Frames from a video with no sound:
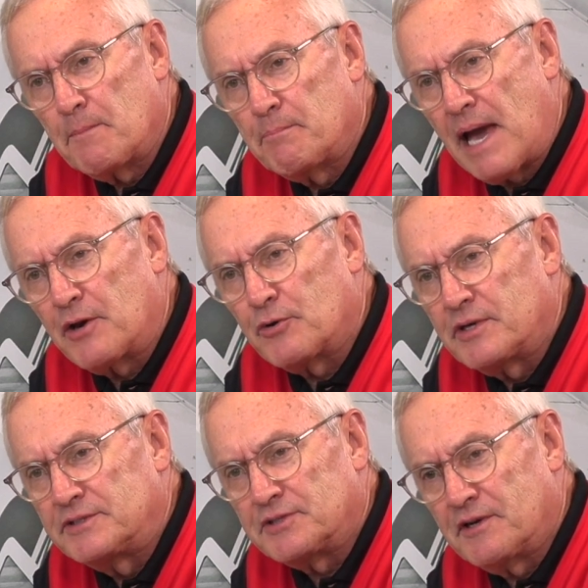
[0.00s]

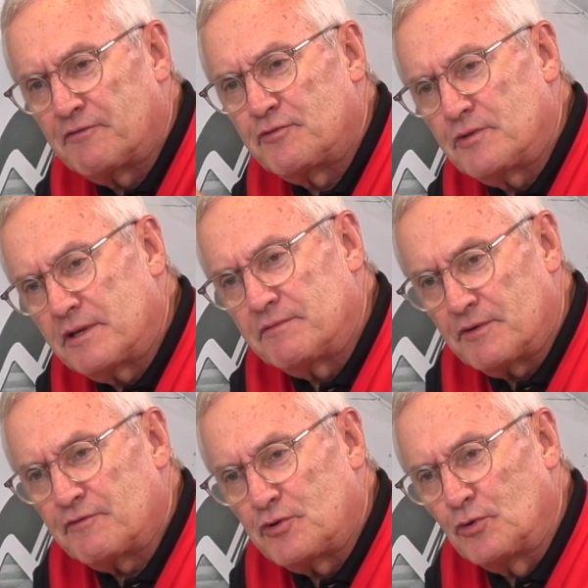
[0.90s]
batteries and
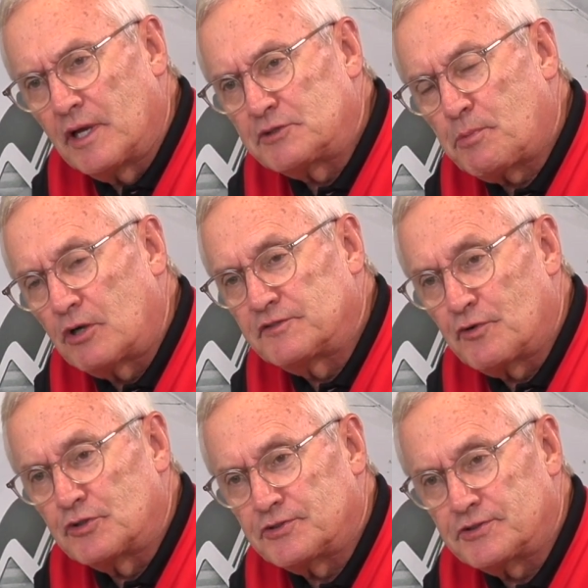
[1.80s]
a few less parts
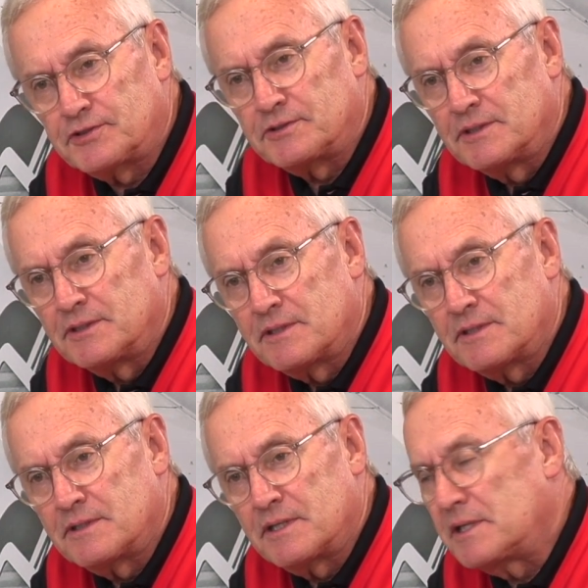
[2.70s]
versus
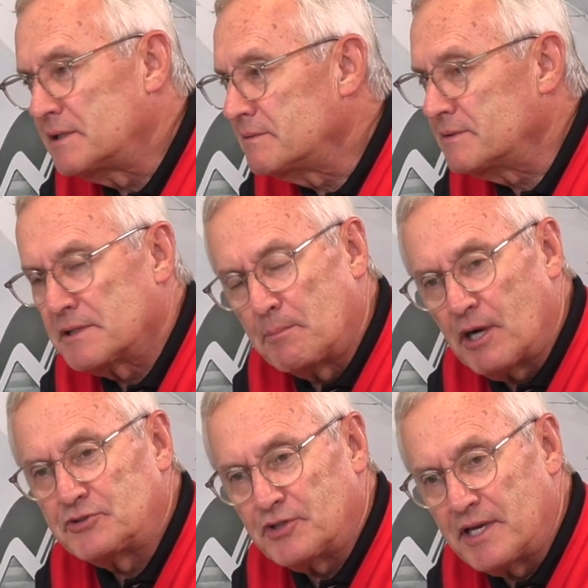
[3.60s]
the
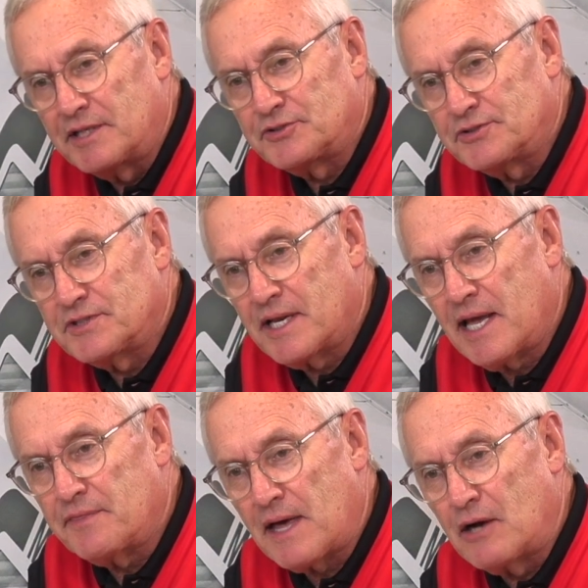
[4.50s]
combustion engines that
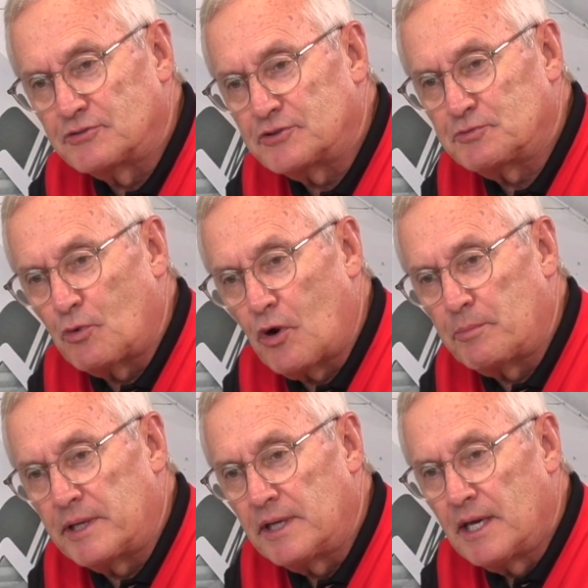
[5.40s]
had thousands more.
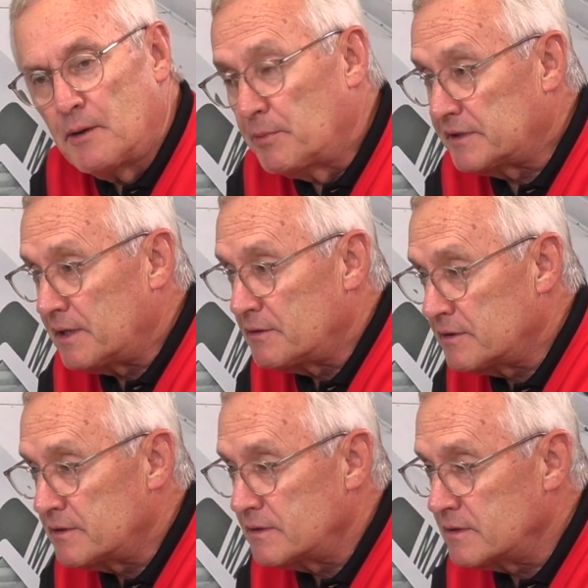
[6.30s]
But
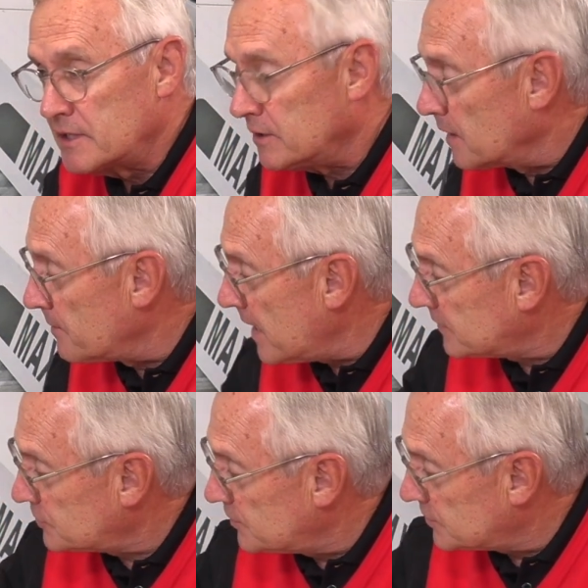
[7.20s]
let me
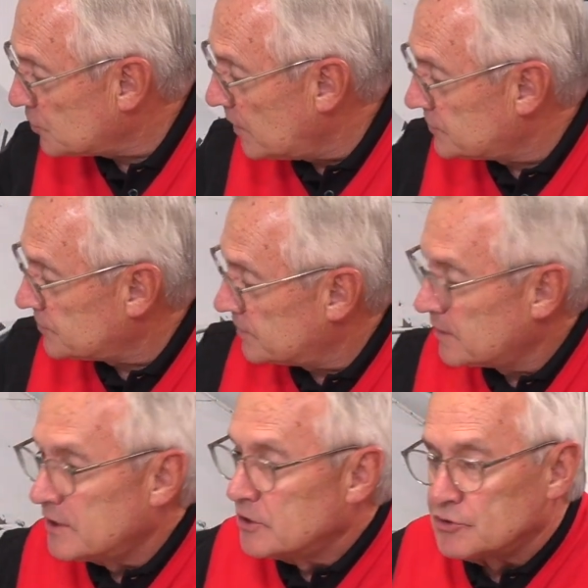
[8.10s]
ask you this question.
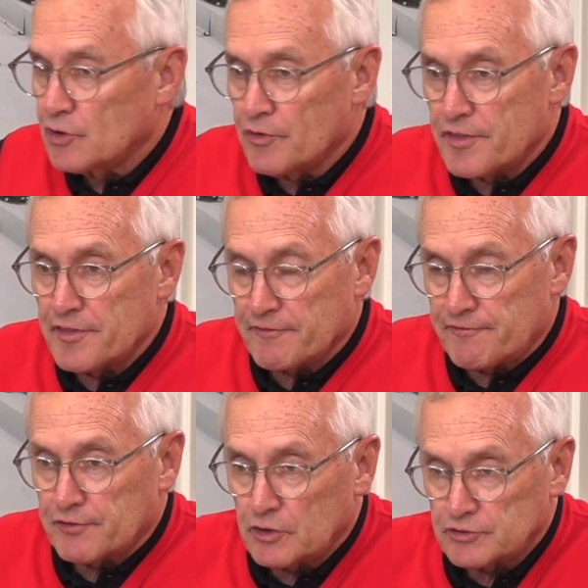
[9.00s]
So the
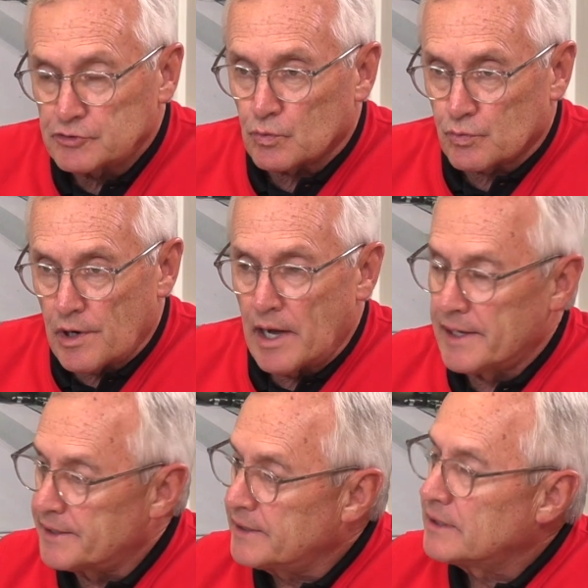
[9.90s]
first
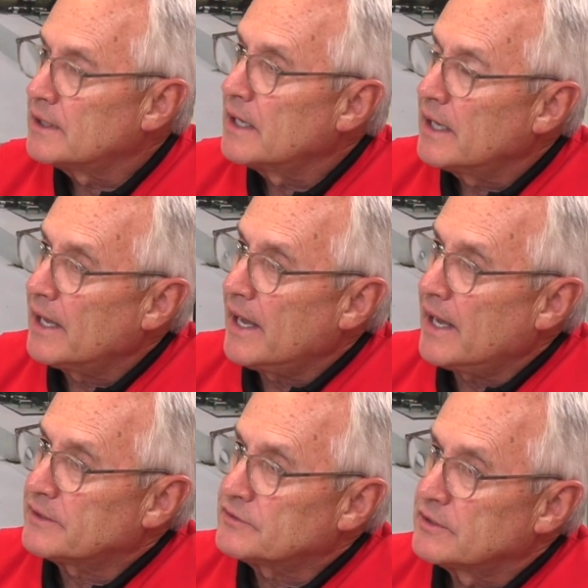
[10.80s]
run
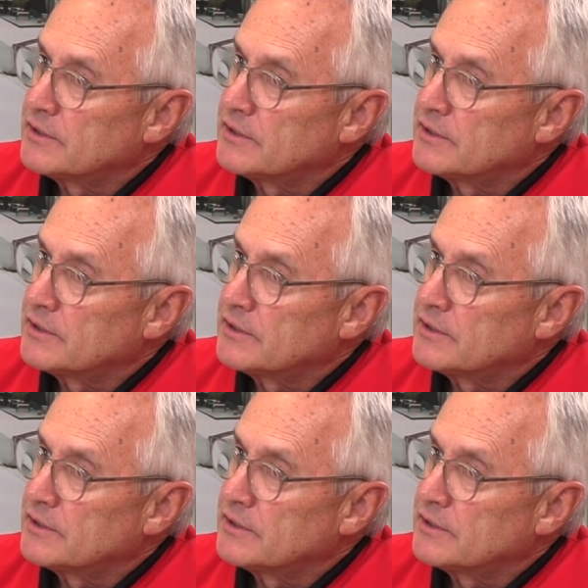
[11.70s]
at